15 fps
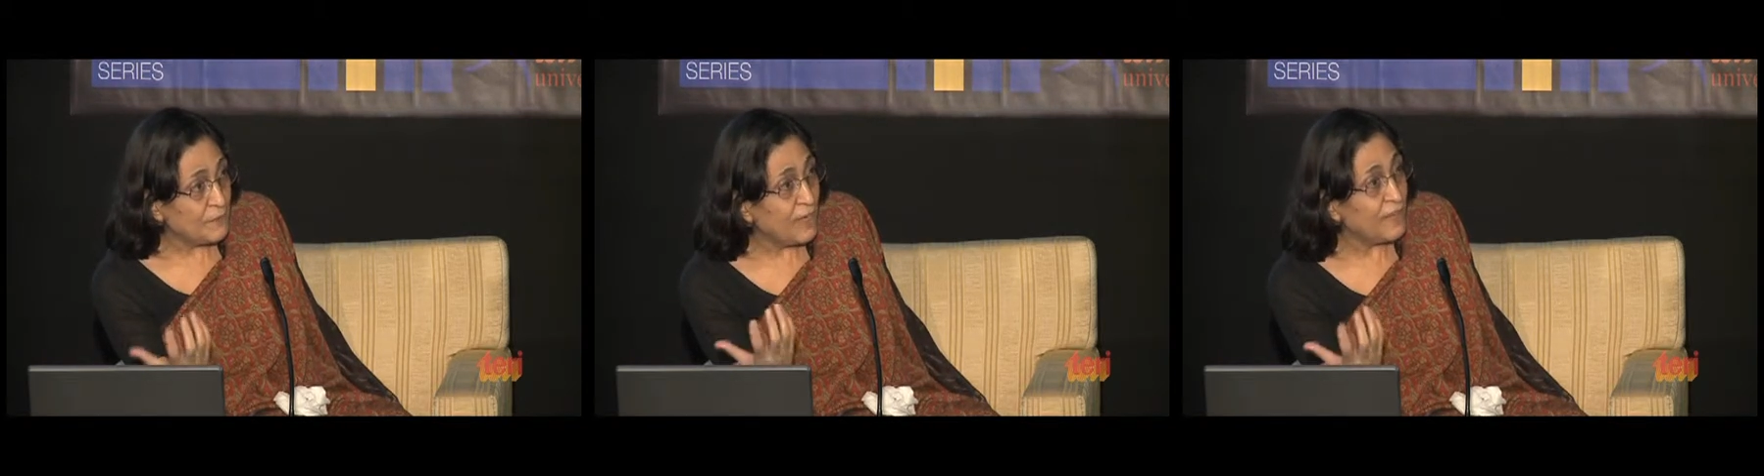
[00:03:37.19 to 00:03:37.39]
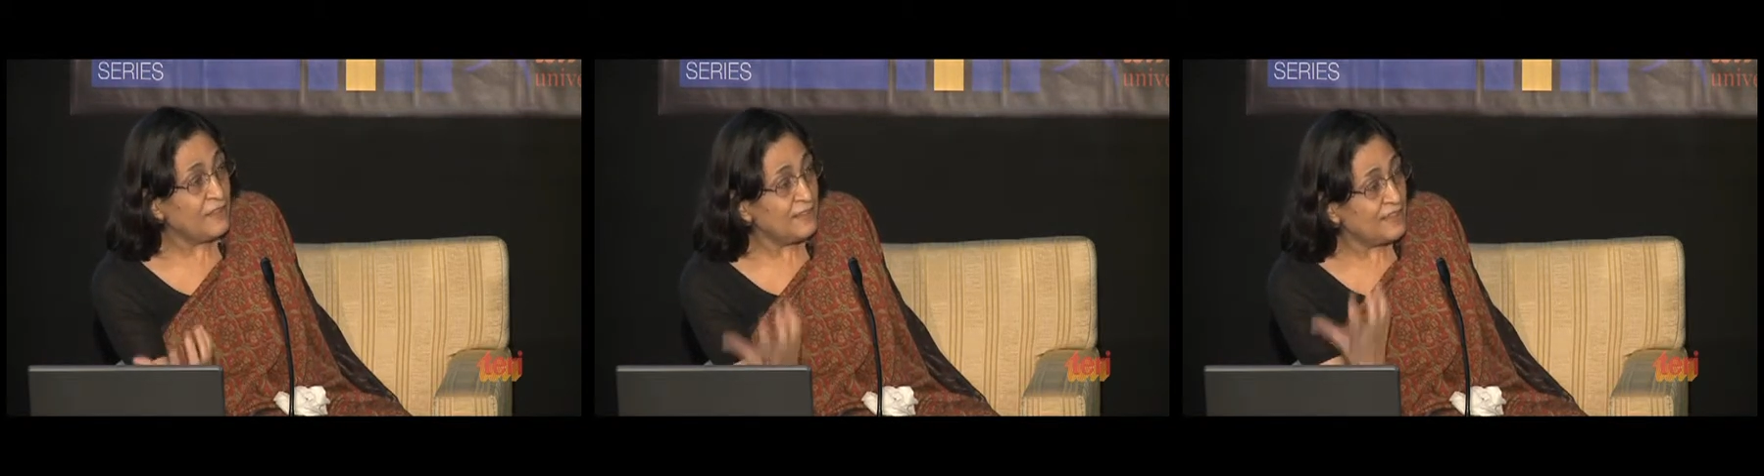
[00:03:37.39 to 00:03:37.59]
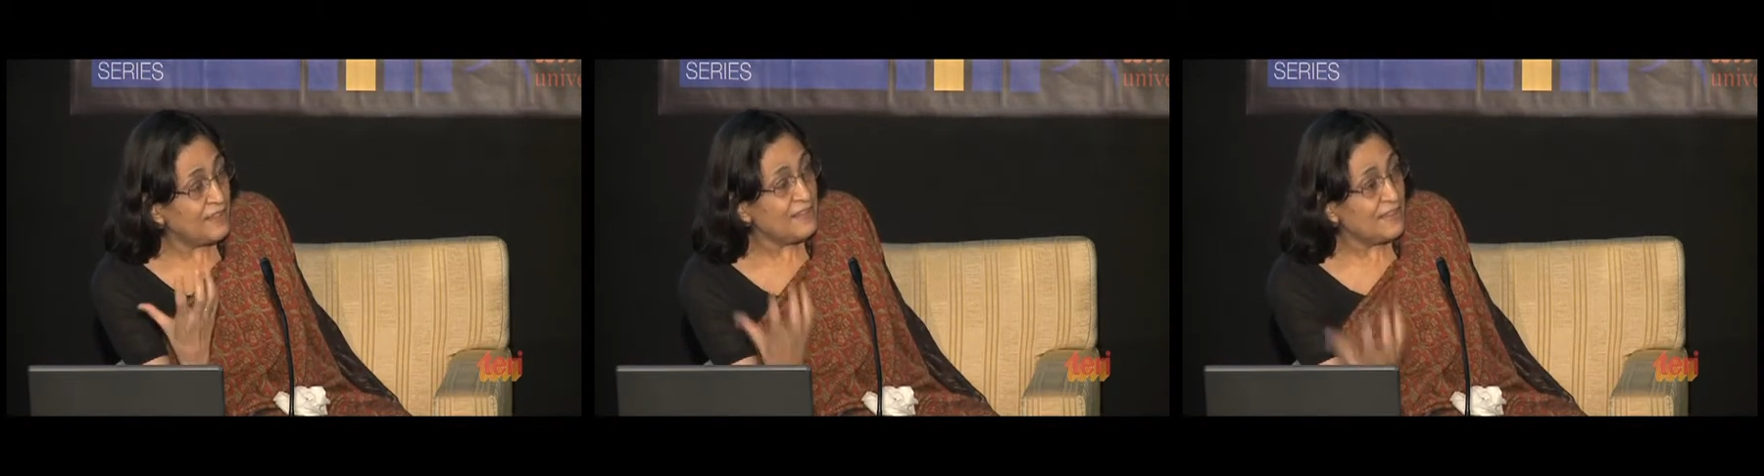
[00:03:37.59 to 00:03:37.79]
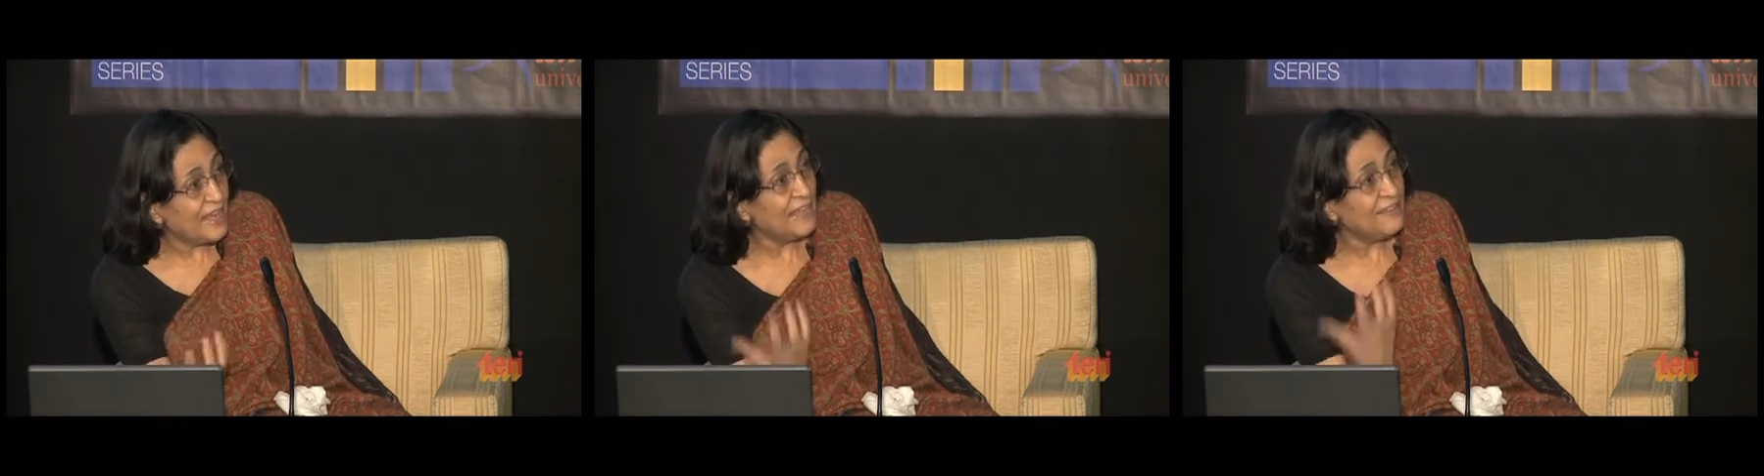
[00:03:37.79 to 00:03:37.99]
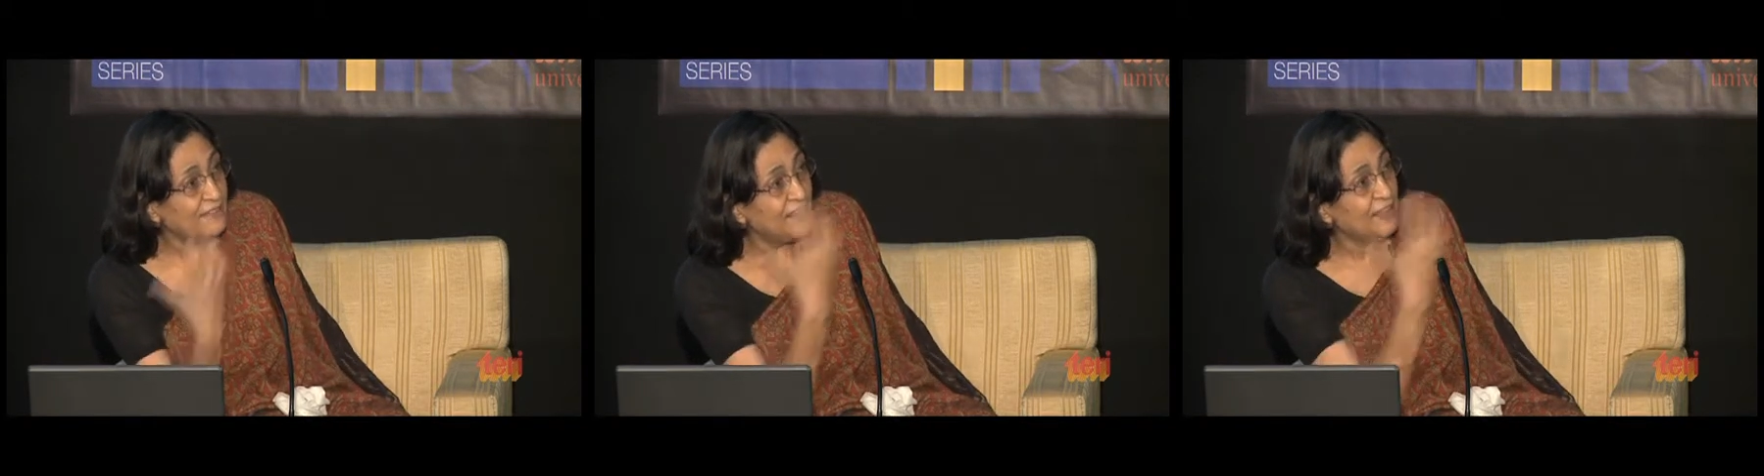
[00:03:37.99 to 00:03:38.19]
and then
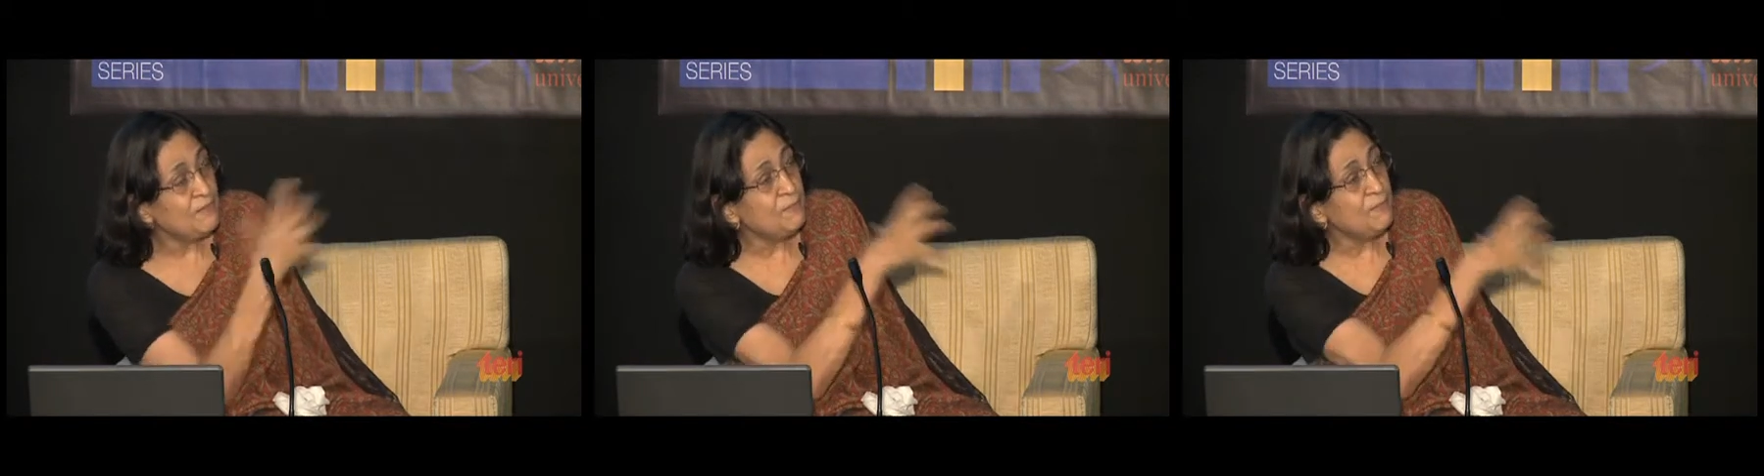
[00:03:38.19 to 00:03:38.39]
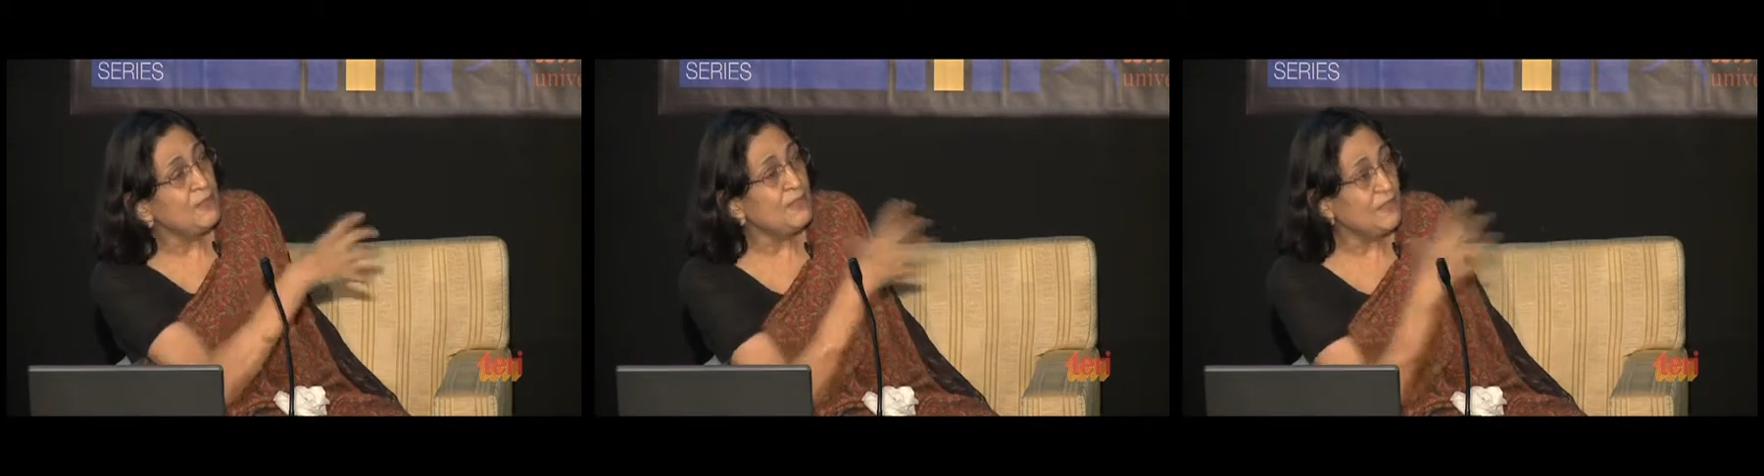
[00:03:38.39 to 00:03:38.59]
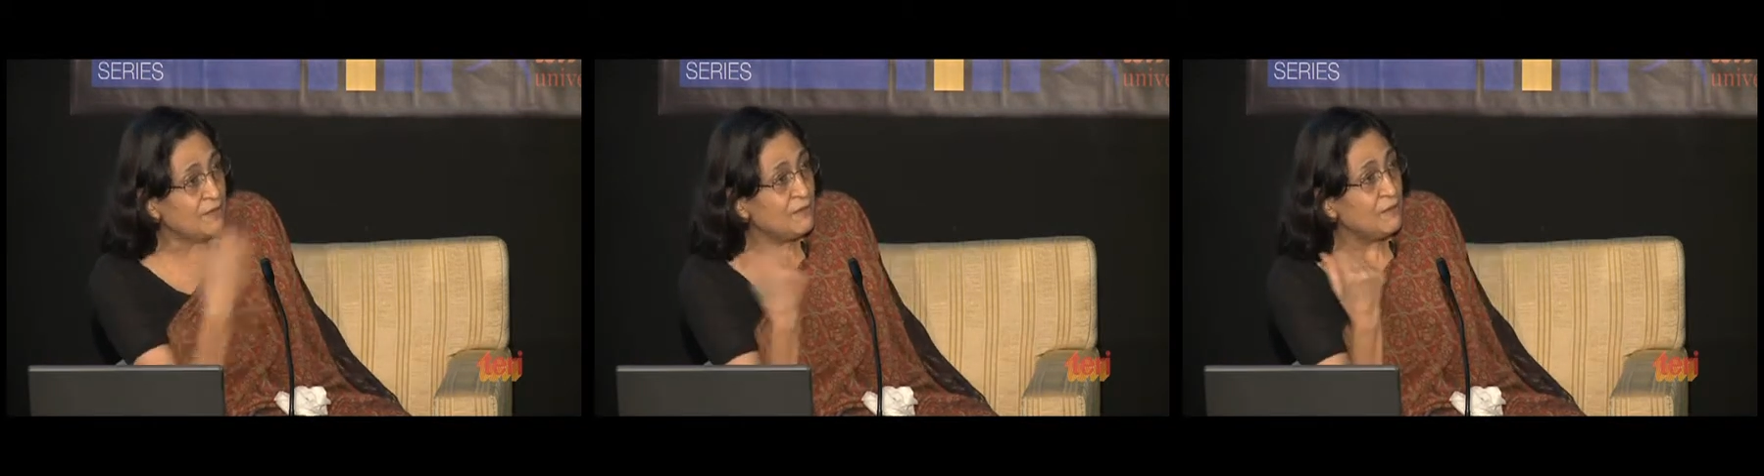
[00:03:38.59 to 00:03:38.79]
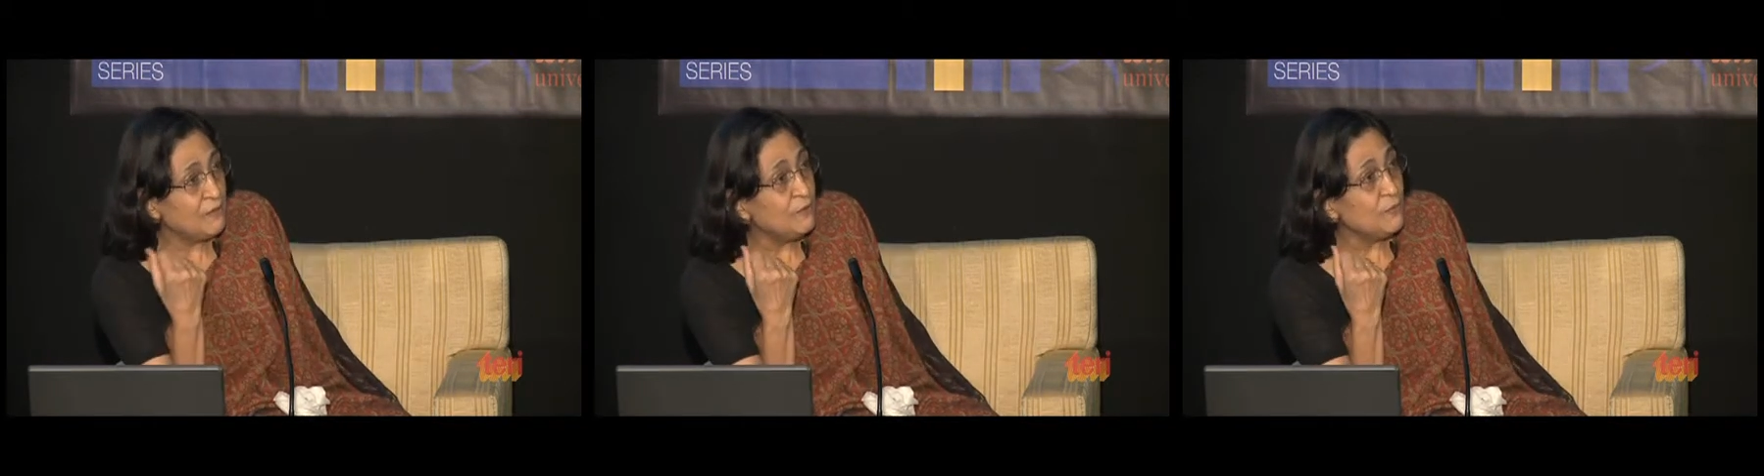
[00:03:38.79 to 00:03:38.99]
that can be